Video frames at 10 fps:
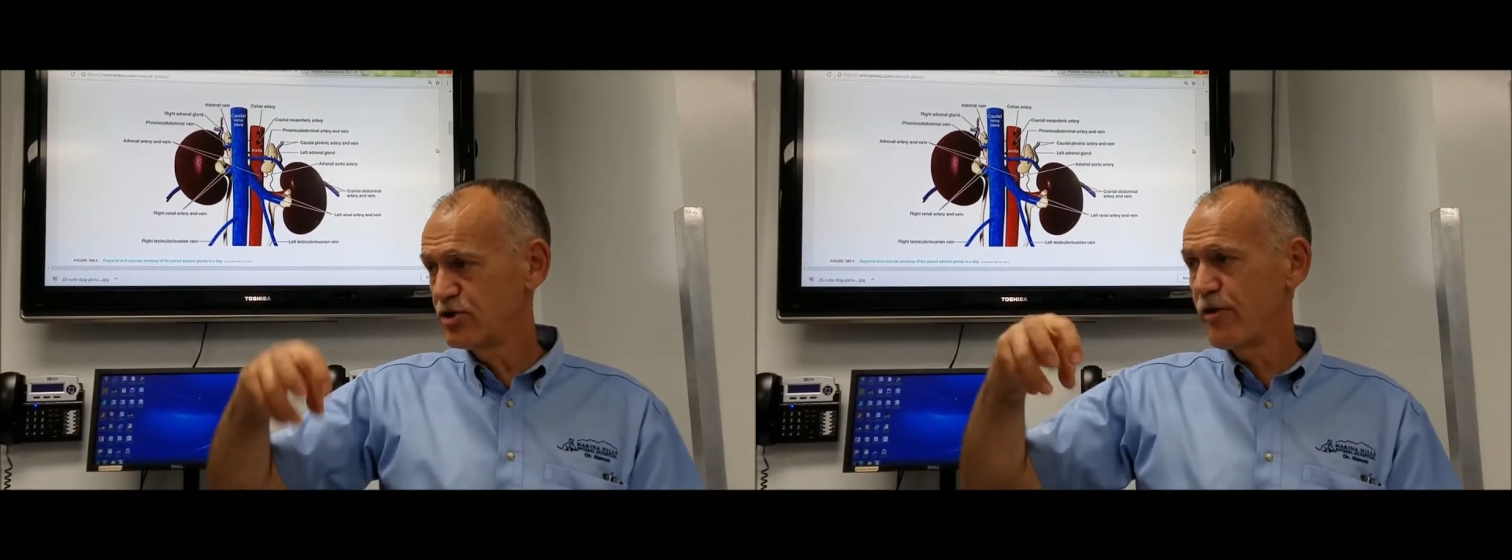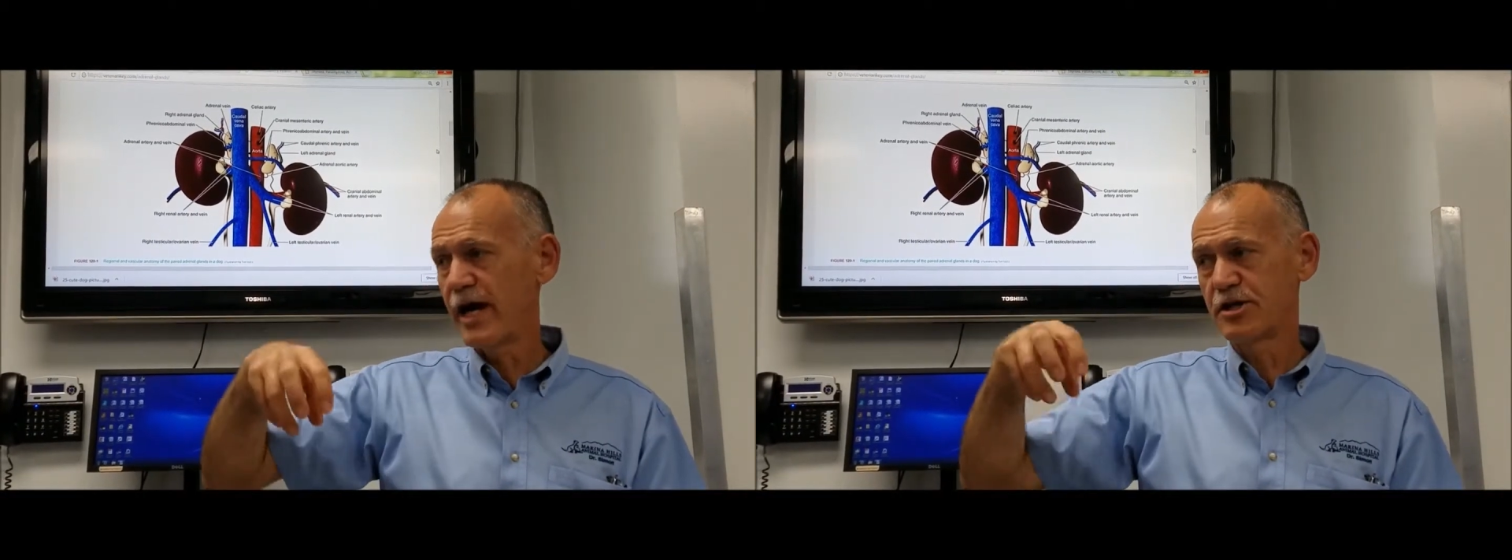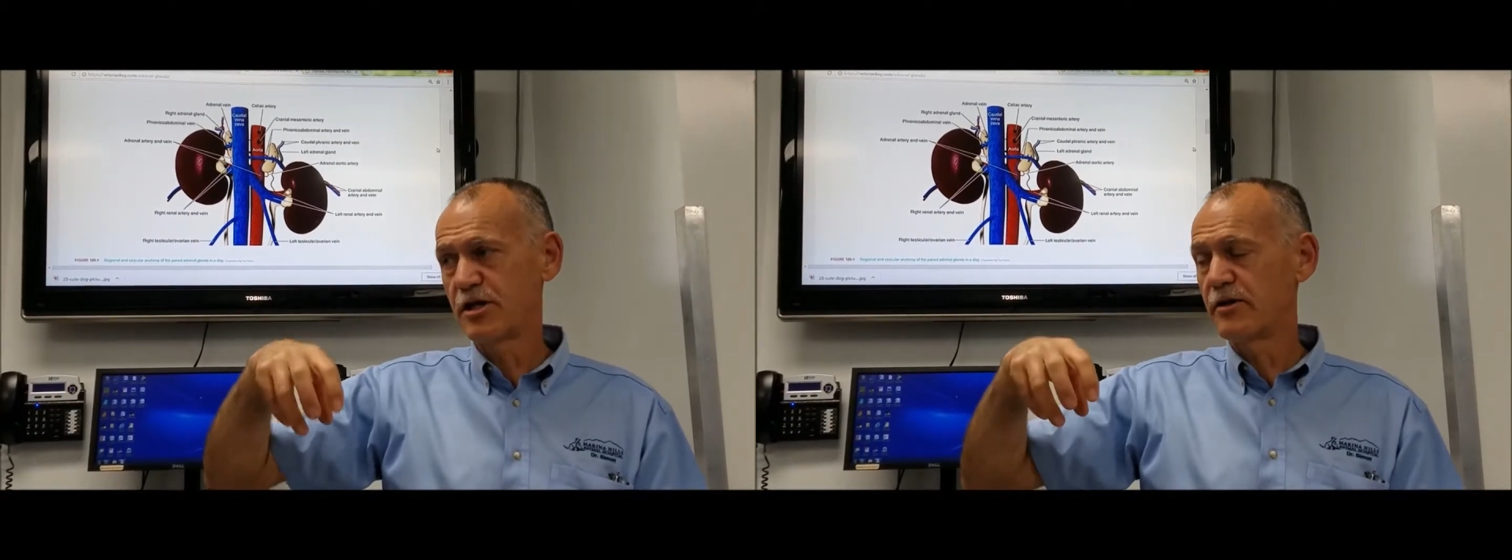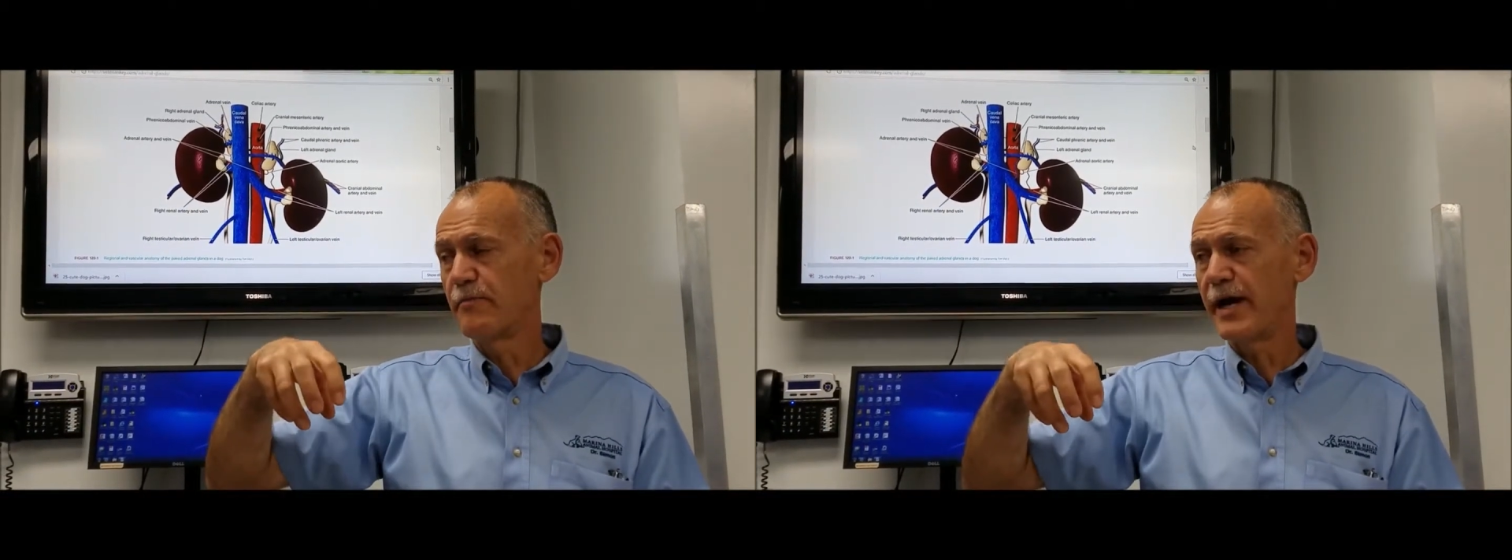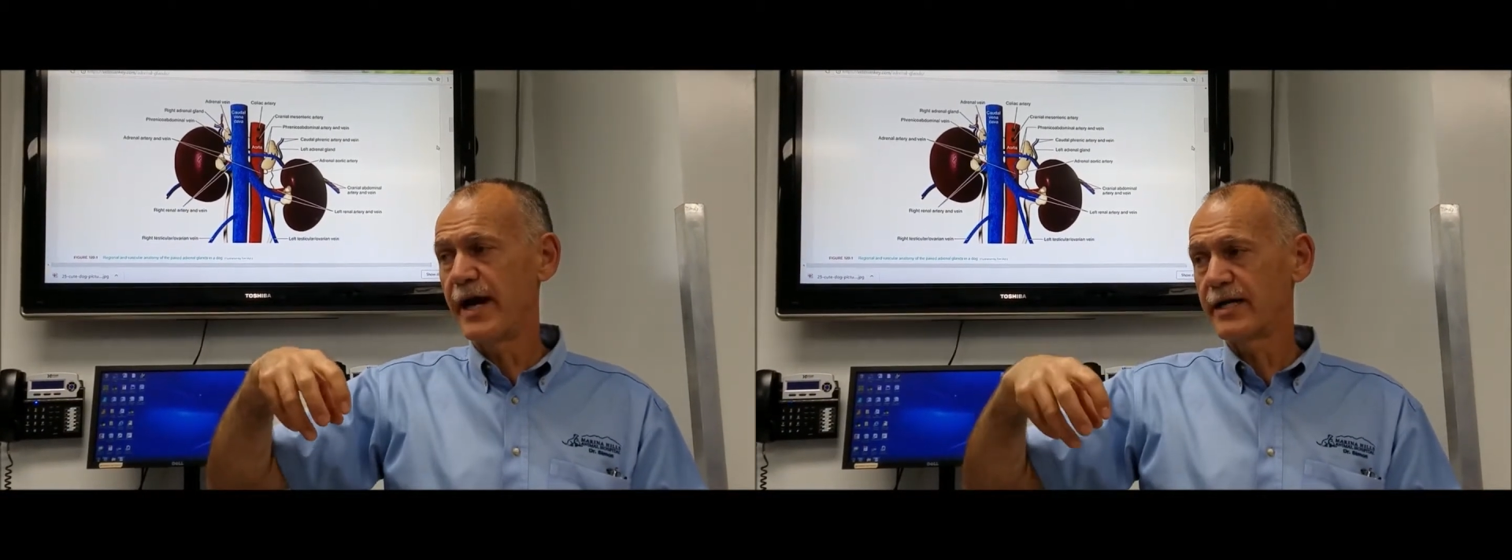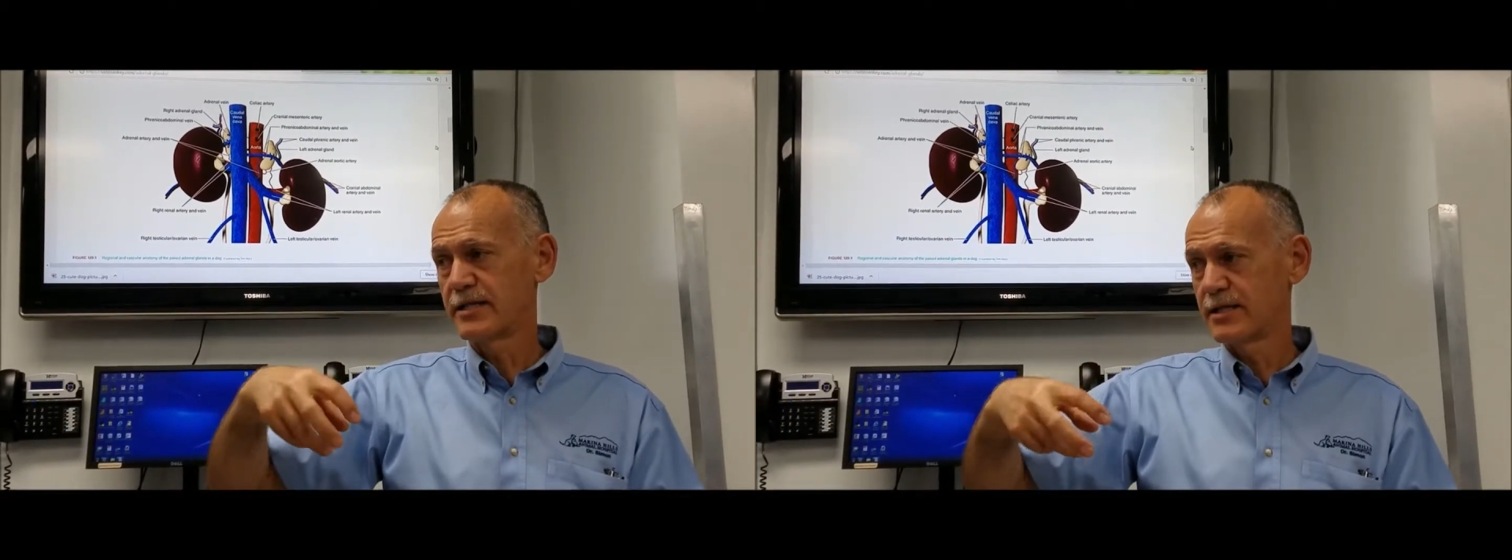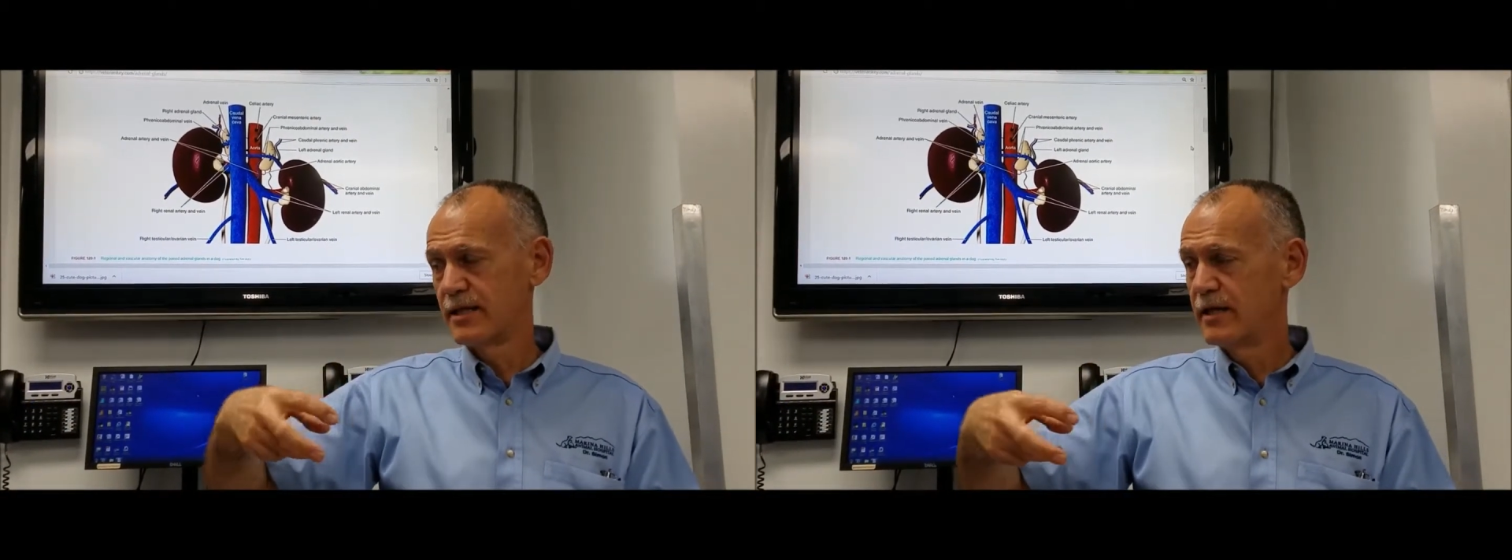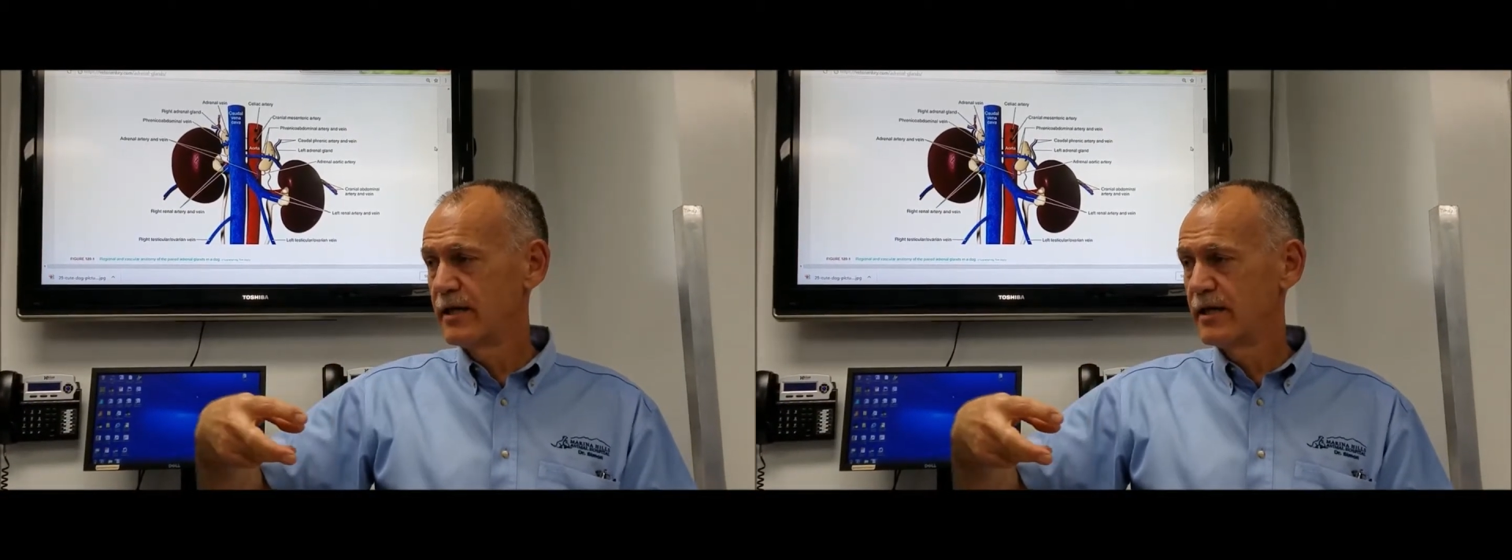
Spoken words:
traction on the mass,